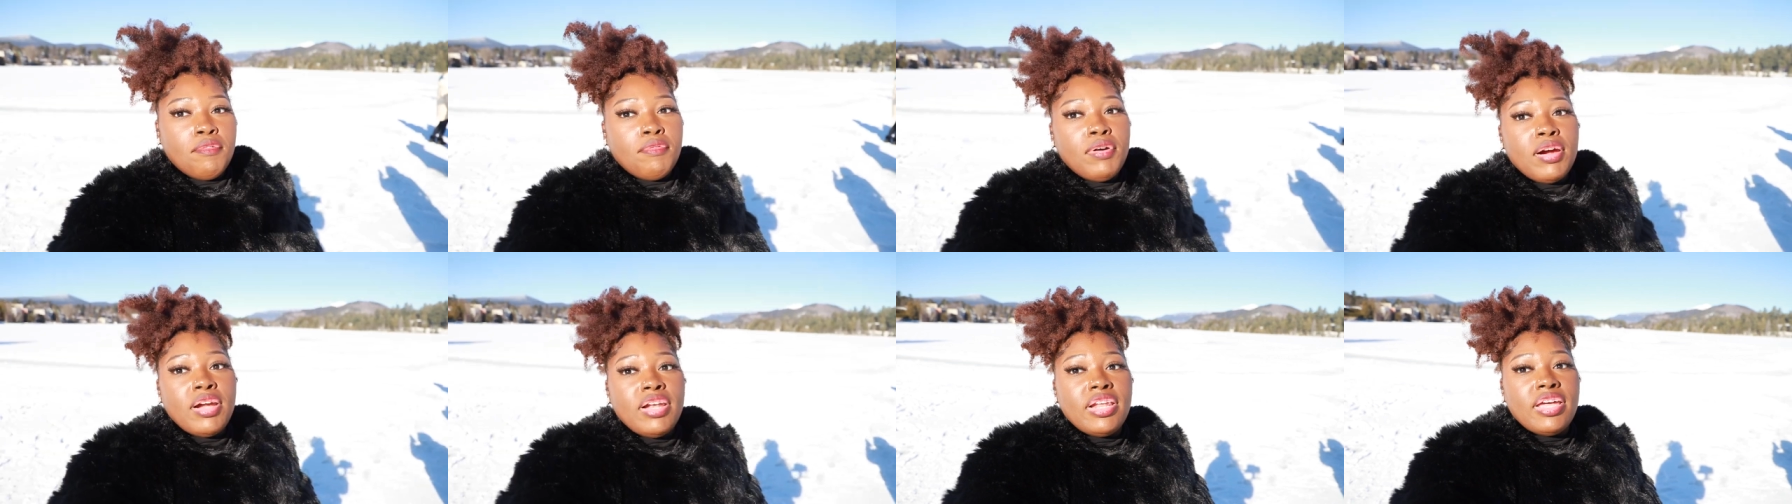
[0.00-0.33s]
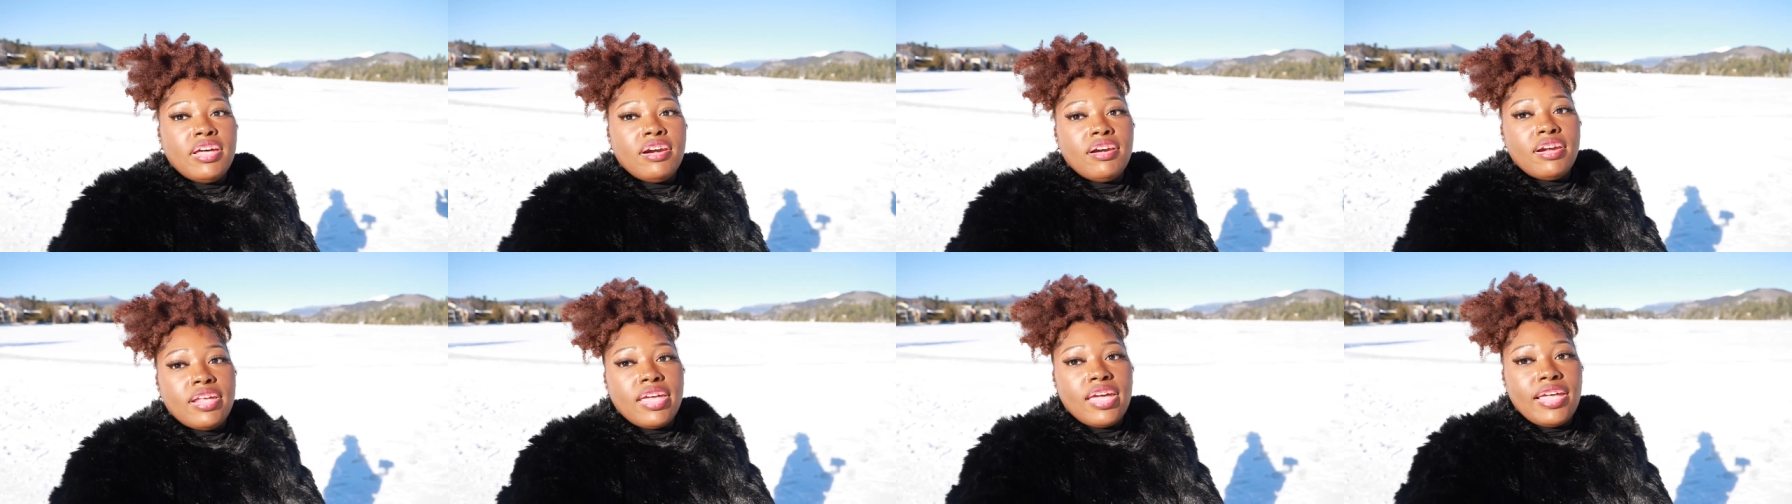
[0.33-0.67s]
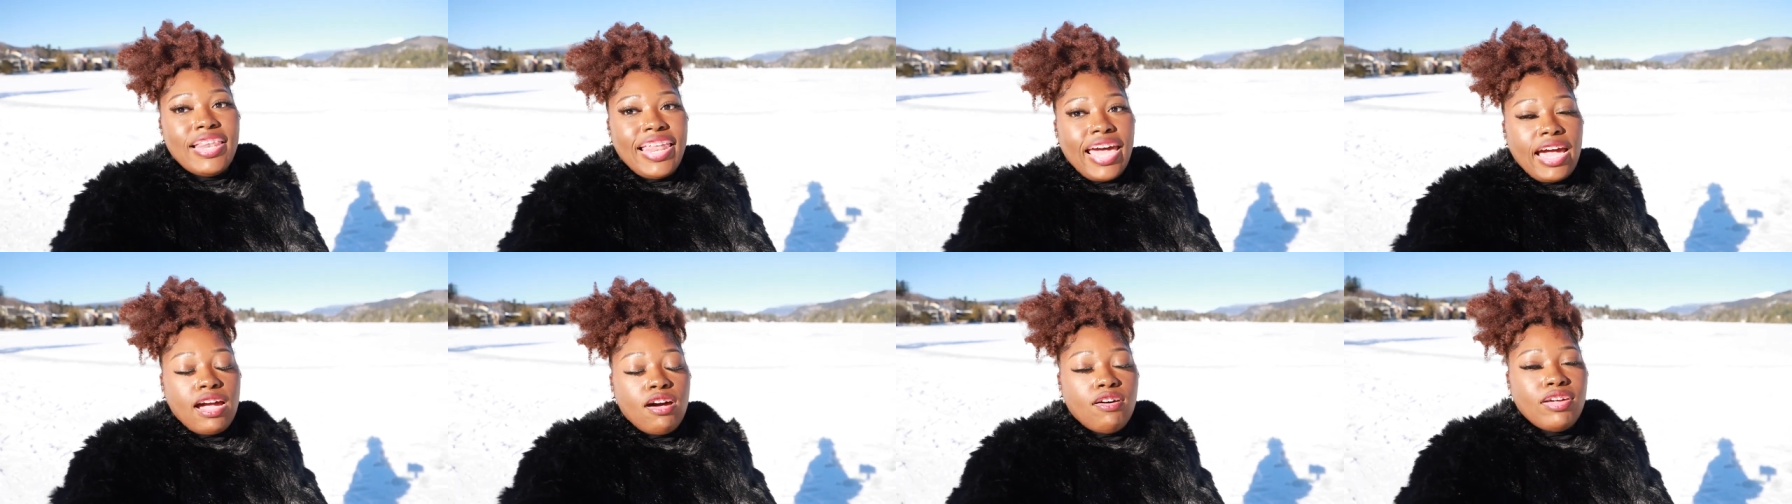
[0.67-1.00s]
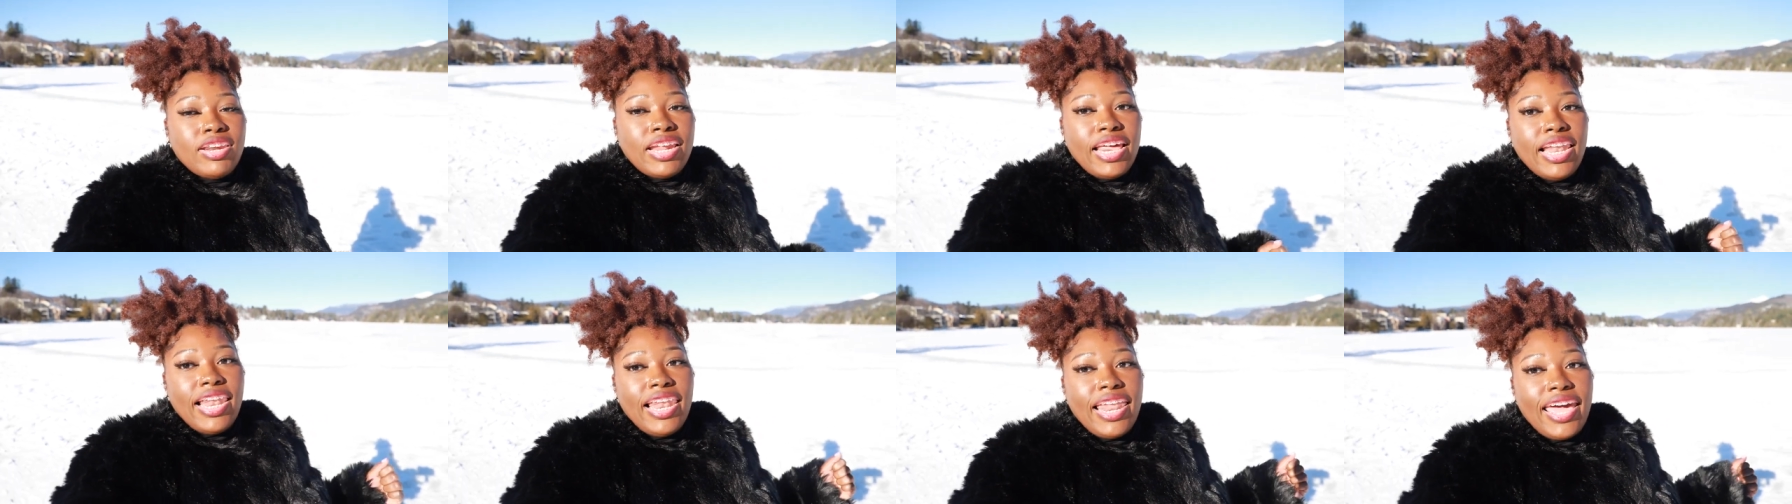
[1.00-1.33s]
We're literally like
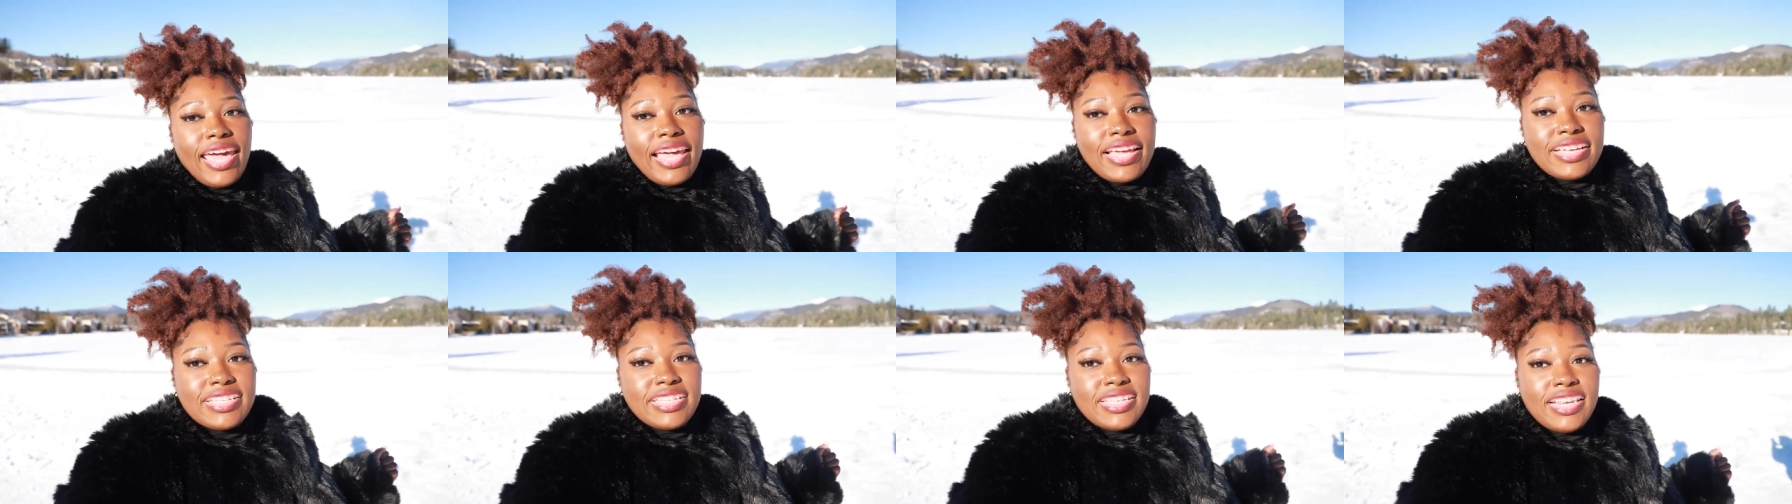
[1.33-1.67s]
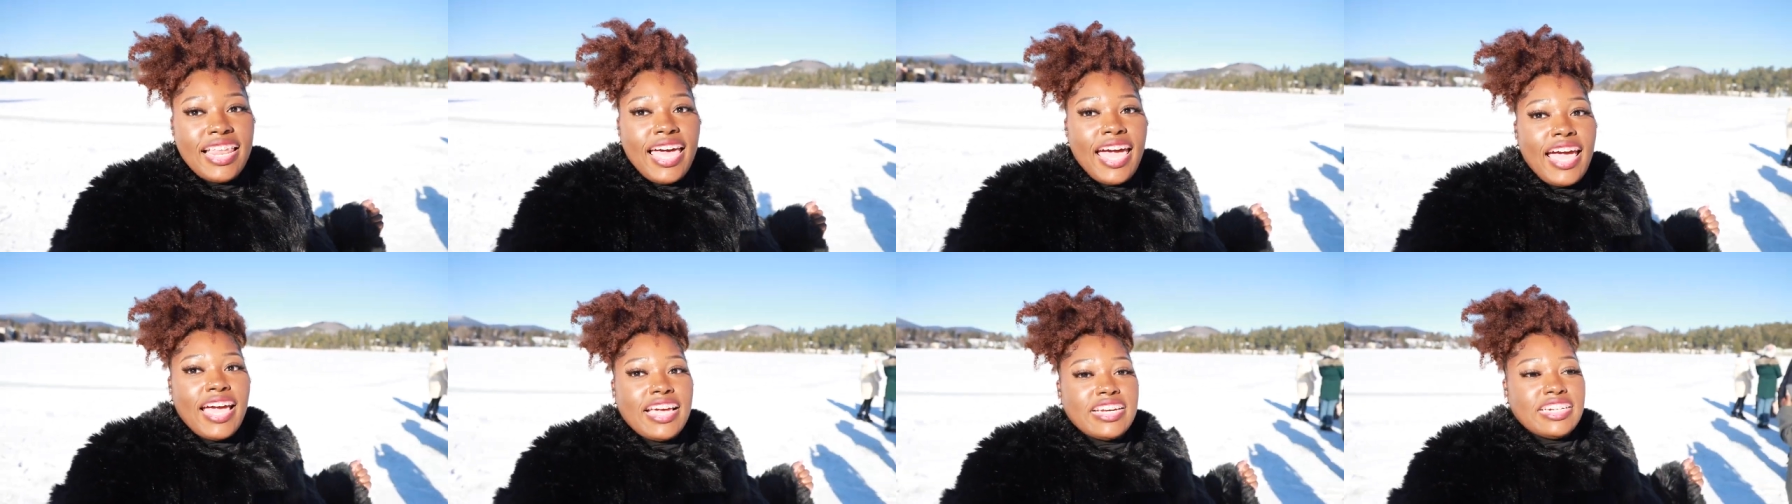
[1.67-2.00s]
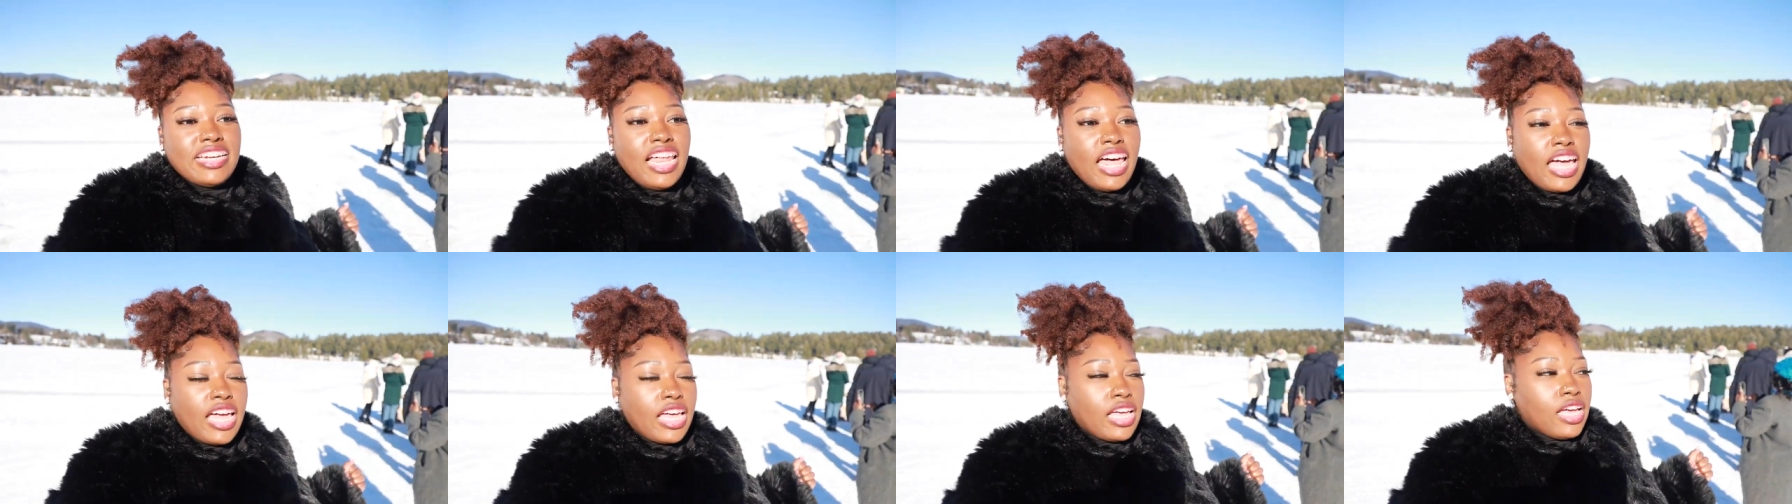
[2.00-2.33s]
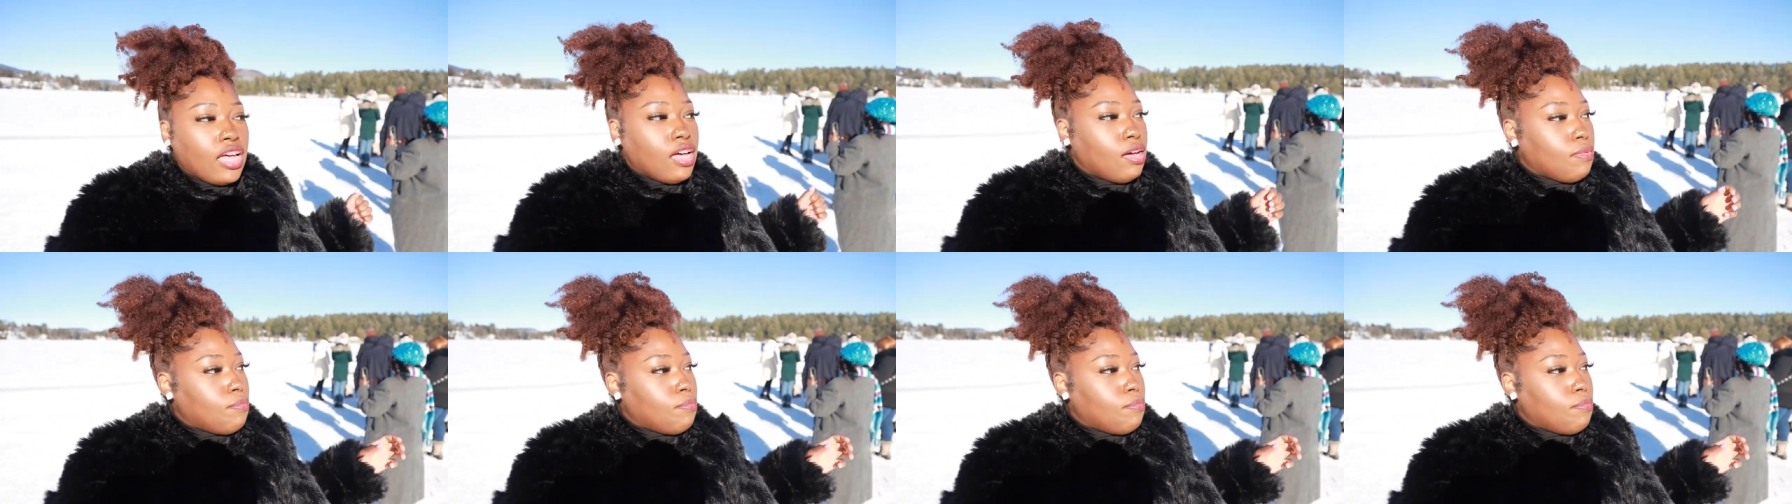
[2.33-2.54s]
on a lake slash like